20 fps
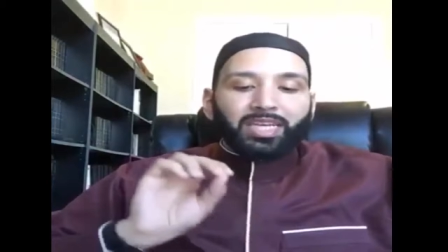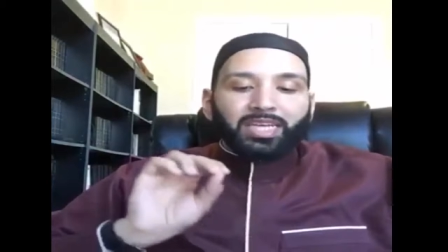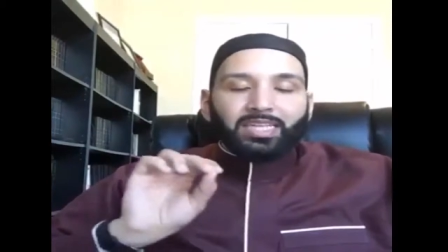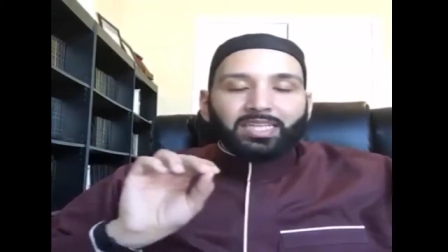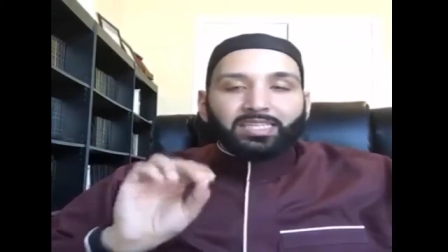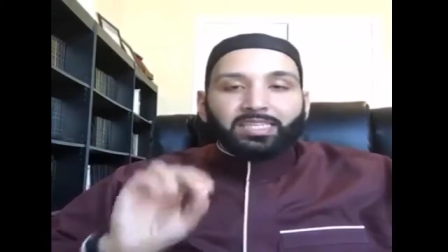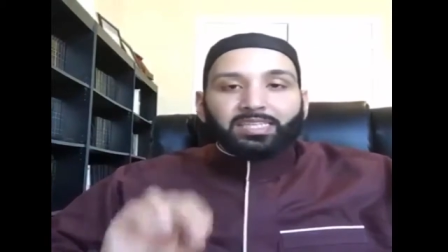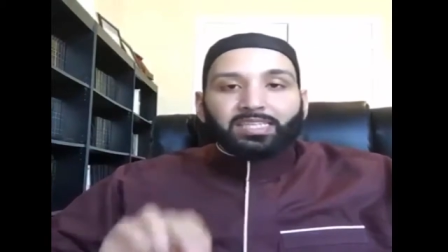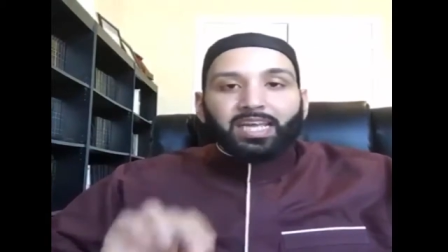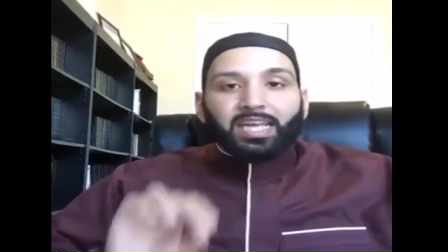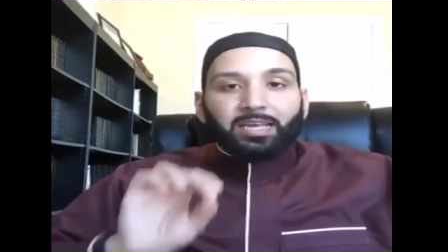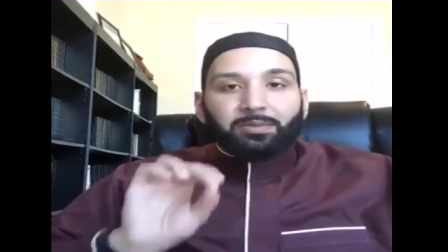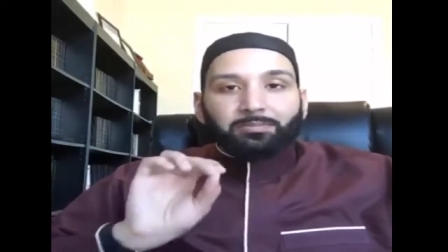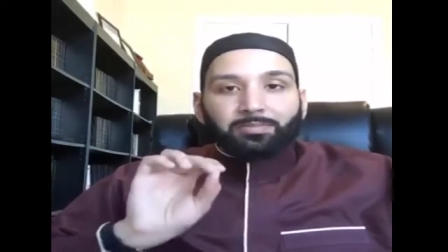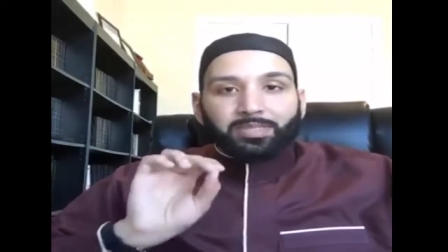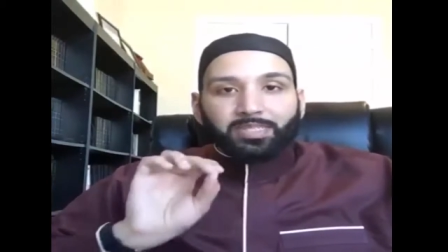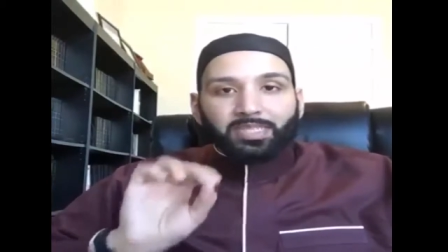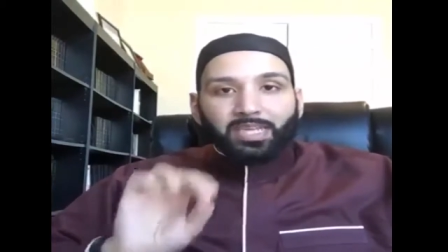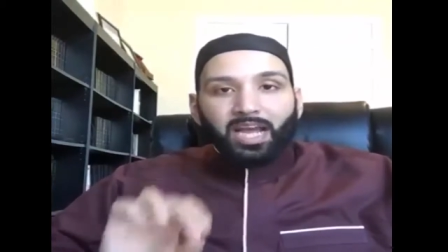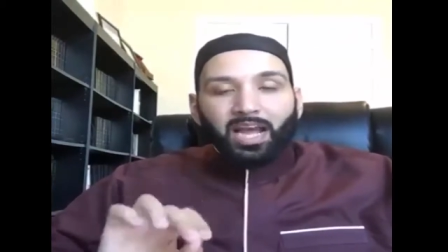it in the
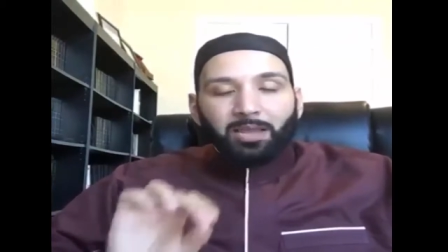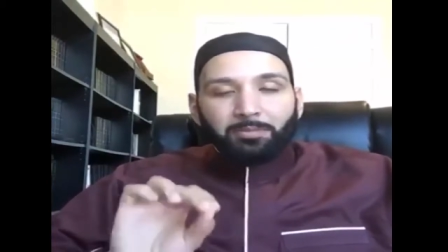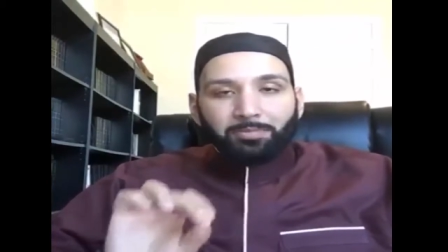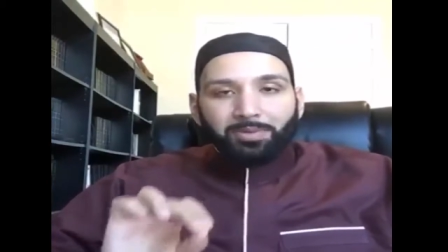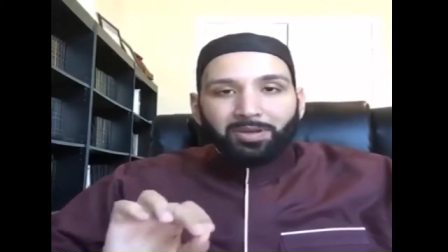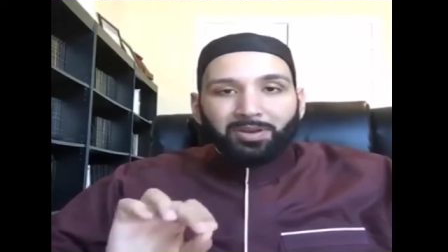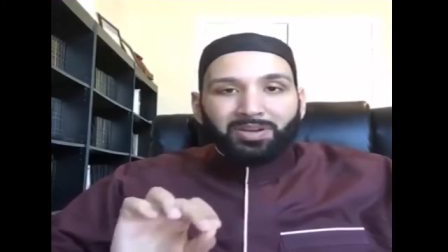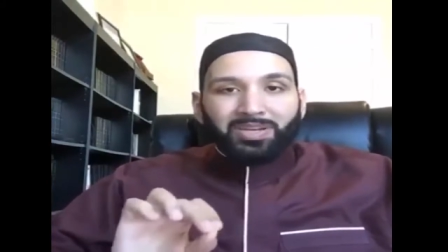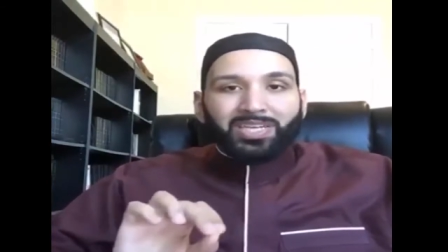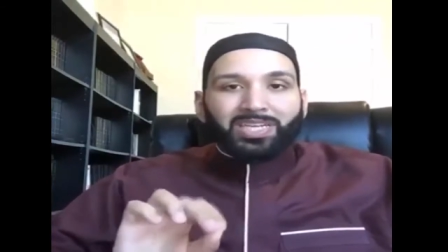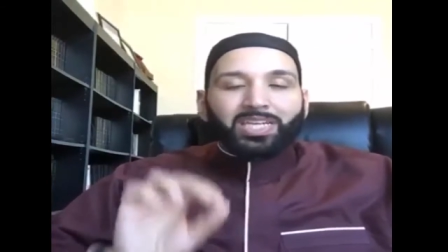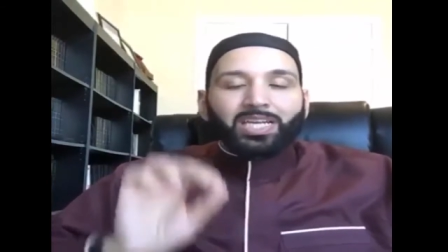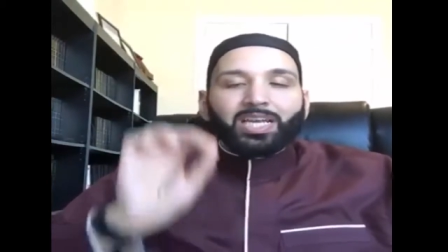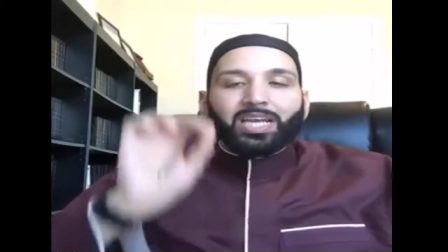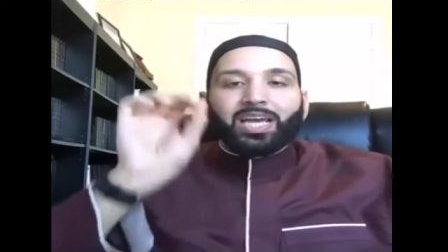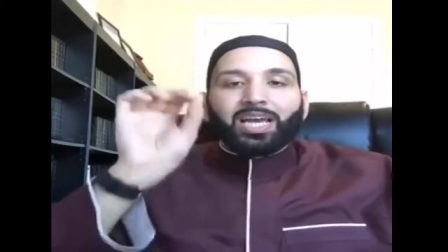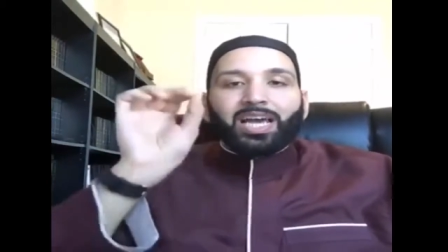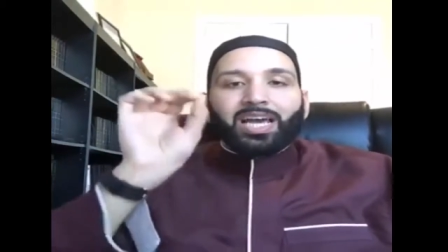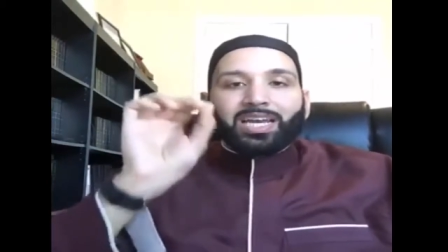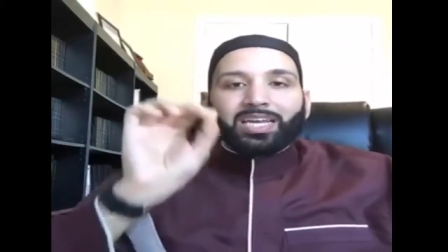same time period.
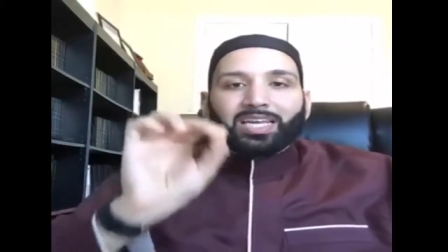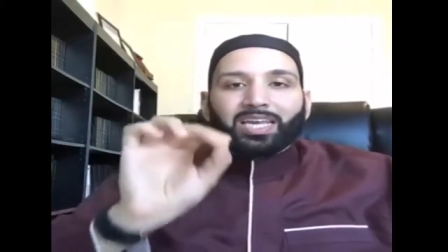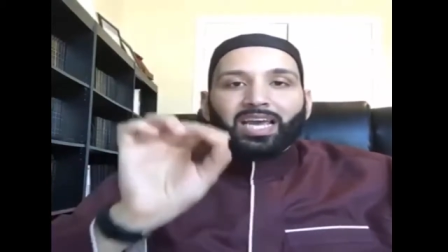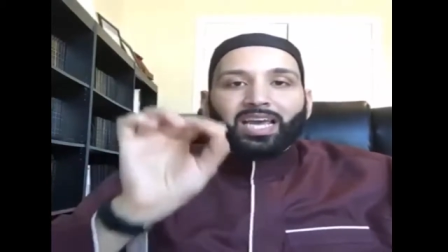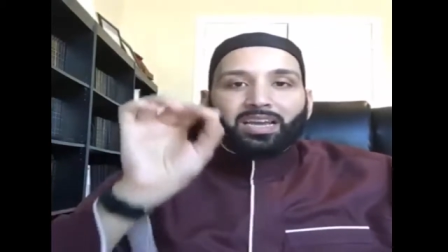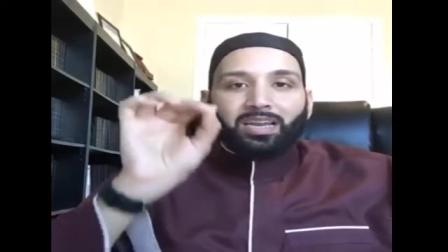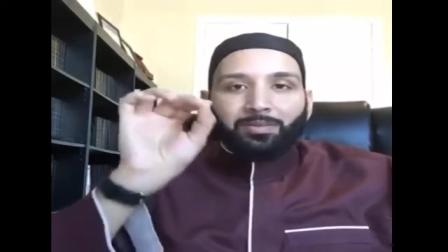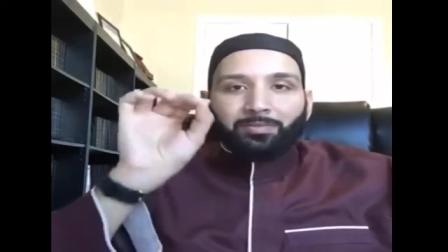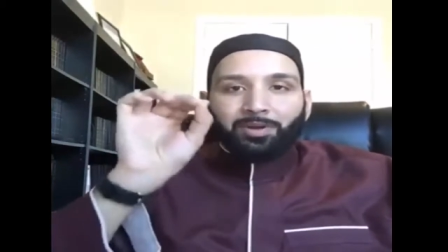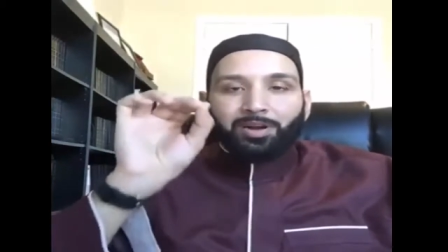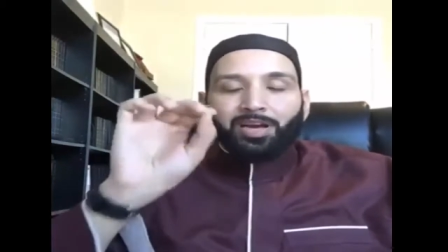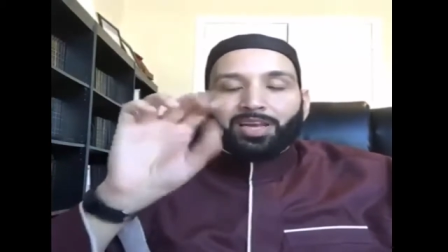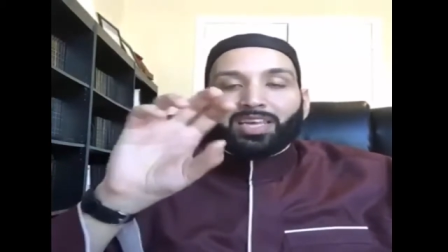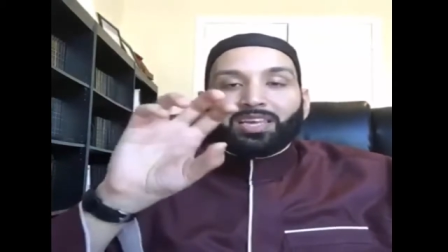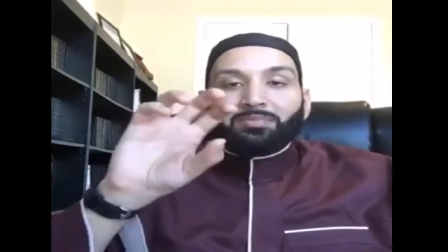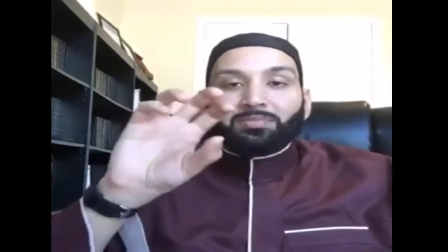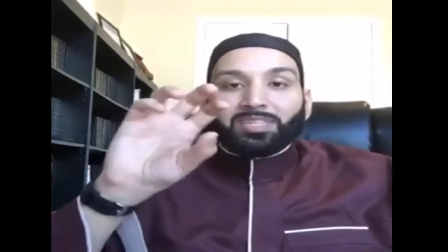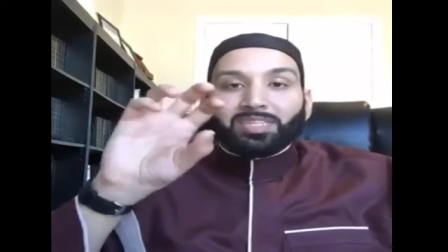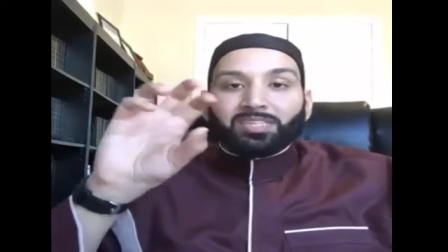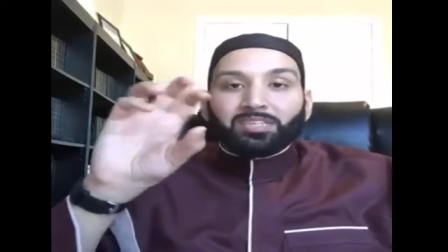And again,
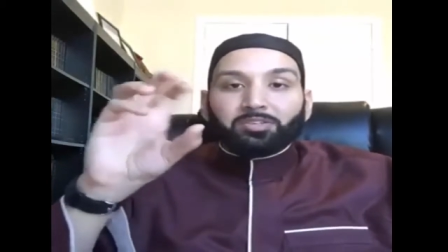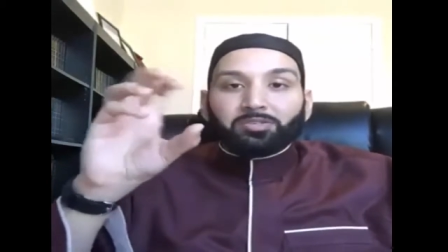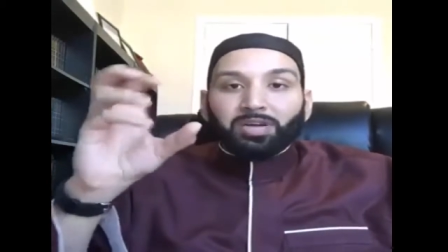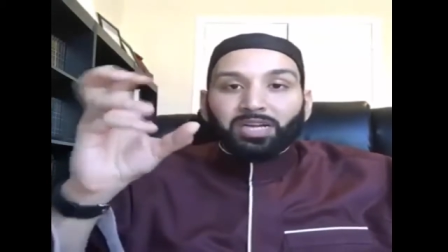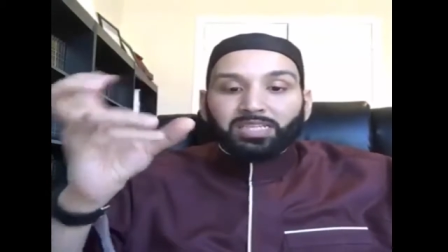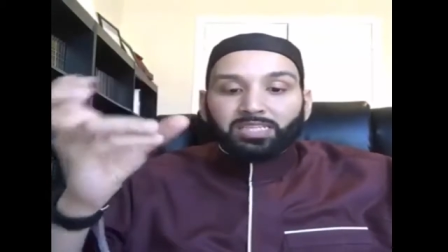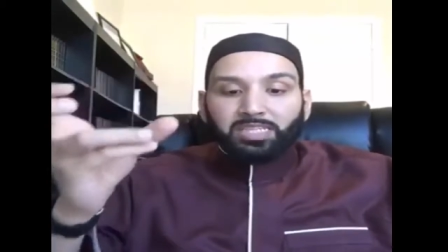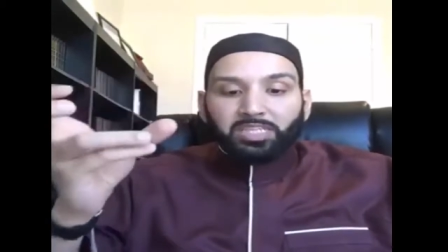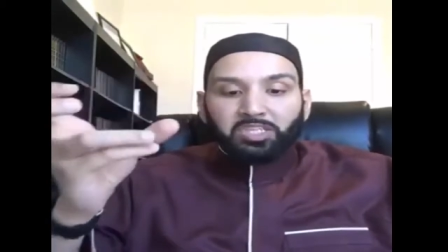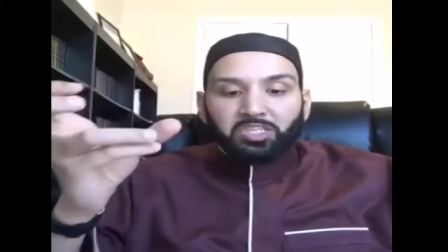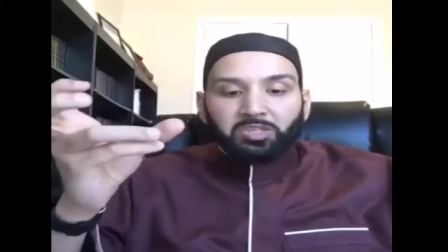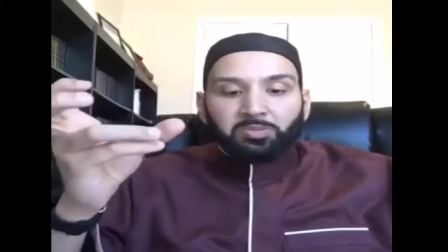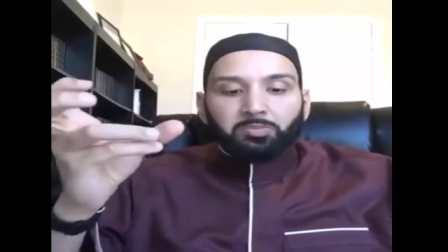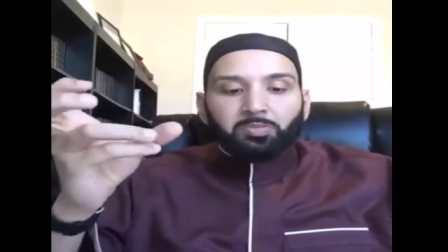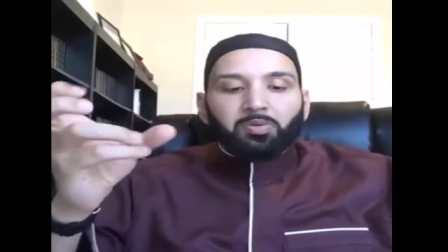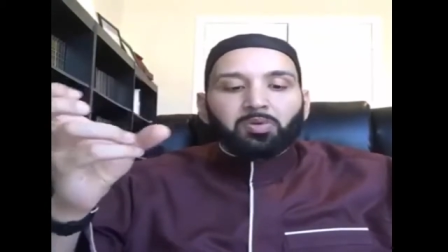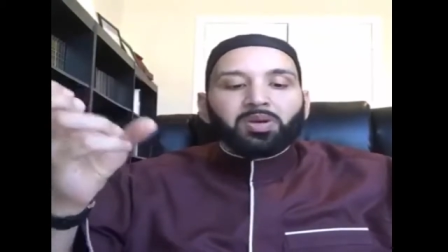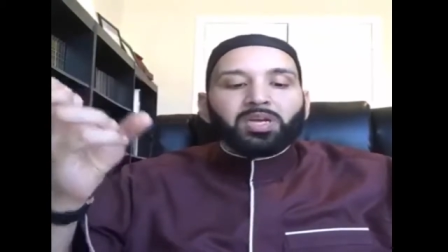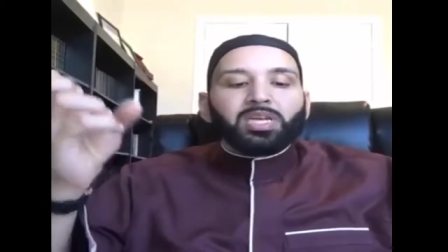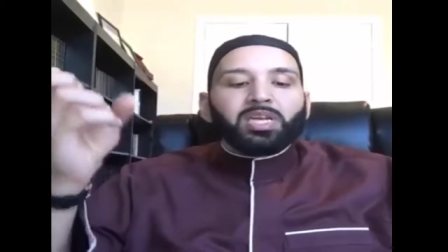Ibrahim is the transition
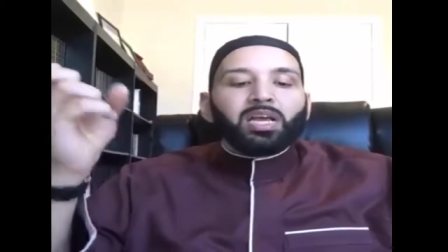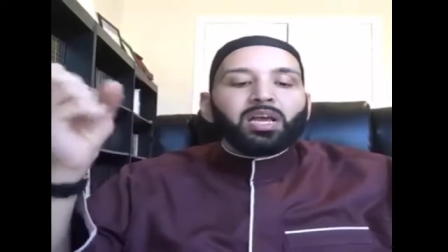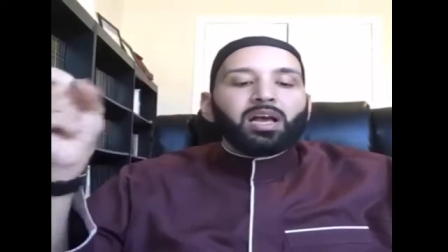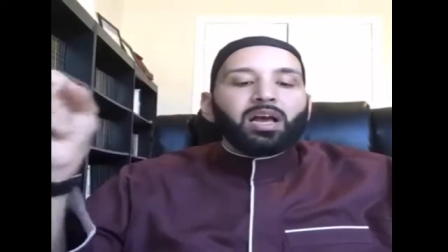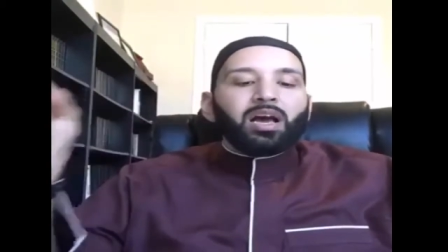point.